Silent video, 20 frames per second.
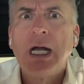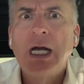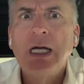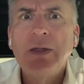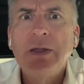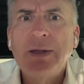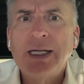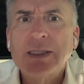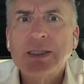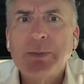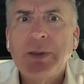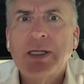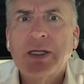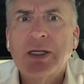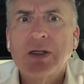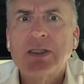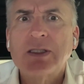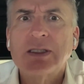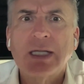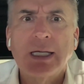And that's
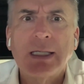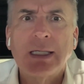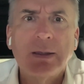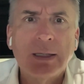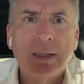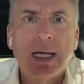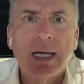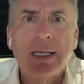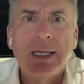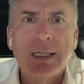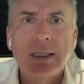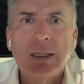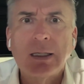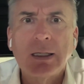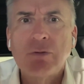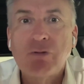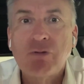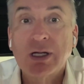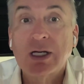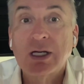because they
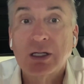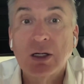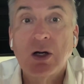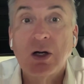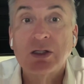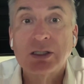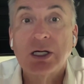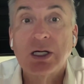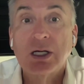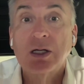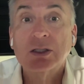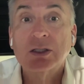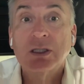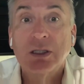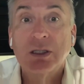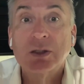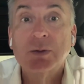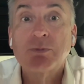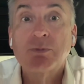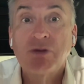recognise
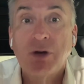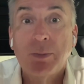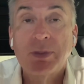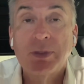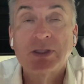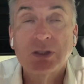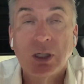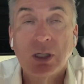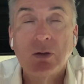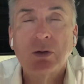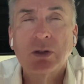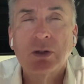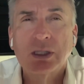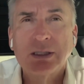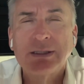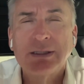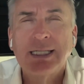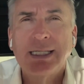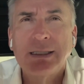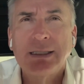Arsenal as proper title
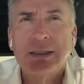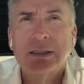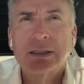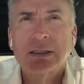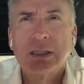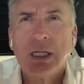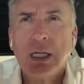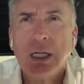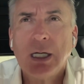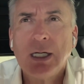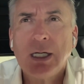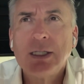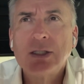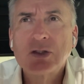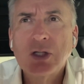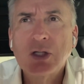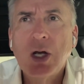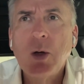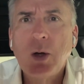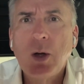contenders.
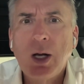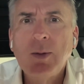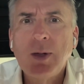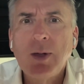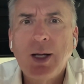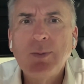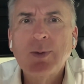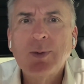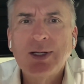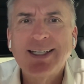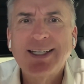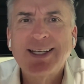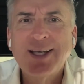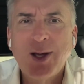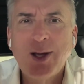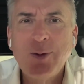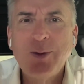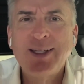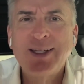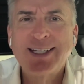So I'm going to
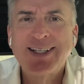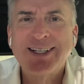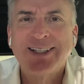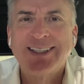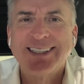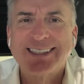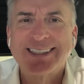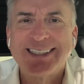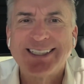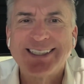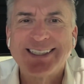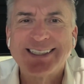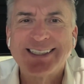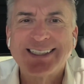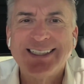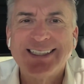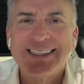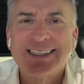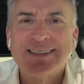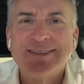go with the Gunners this
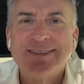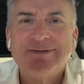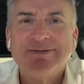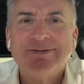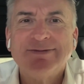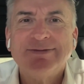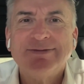season.